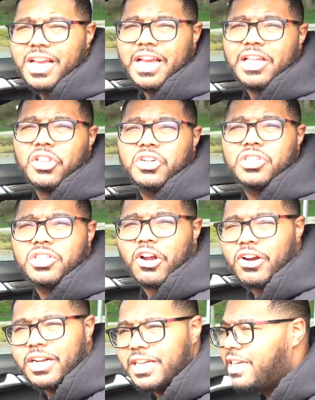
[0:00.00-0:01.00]
it looks
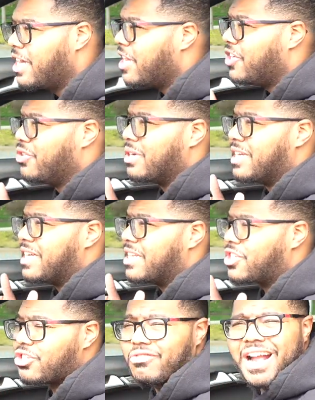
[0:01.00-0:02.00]
dirty. You can get
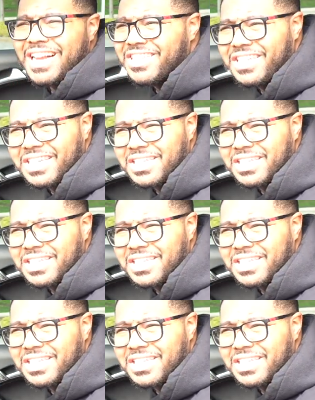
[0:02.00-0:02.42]
it scratched